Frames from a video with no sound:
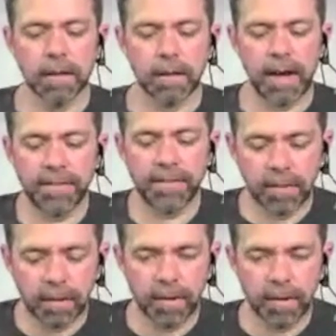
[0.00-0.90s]
I have a
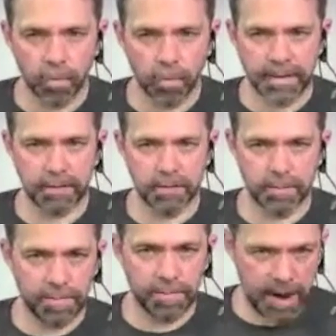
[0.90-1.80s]
little bit more weight to lose,
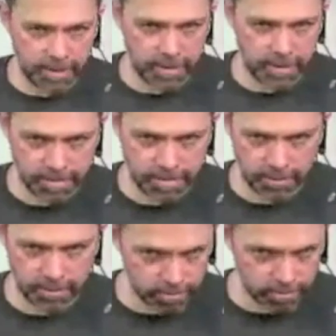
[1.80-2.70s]
about 5 or 10 pounds,
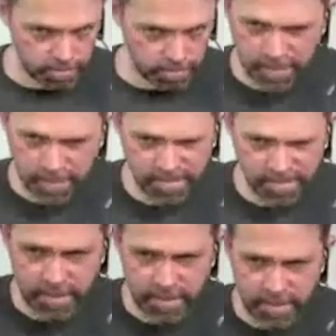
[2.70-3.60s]
maybe 5
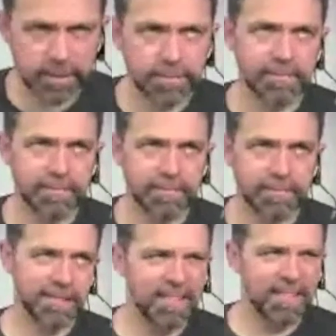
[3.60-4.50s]
pounds.
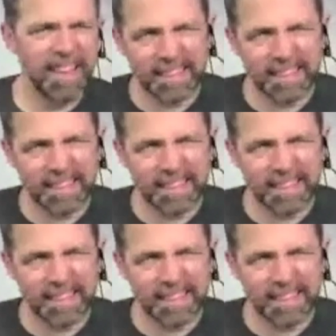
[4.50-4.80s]
10.